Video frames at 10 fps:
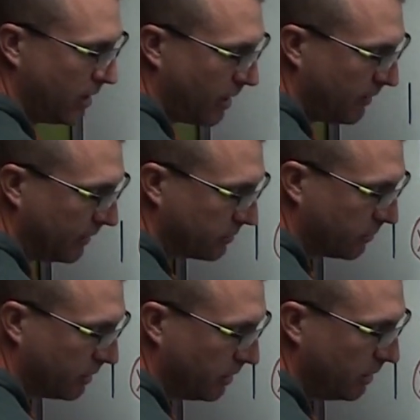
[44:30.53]
and that's going
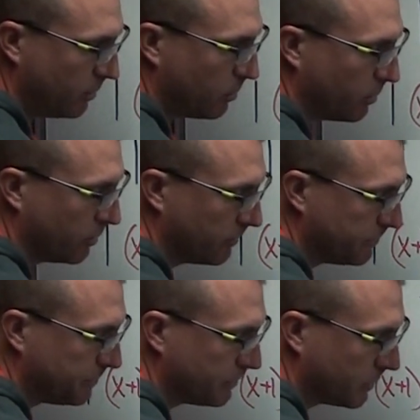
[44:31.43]
to equal
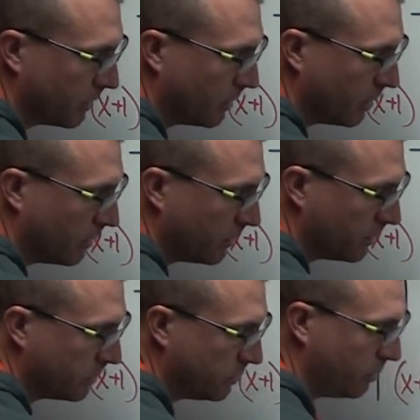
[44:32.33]

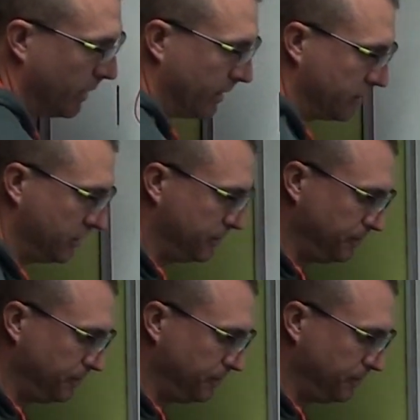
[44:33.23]
2x.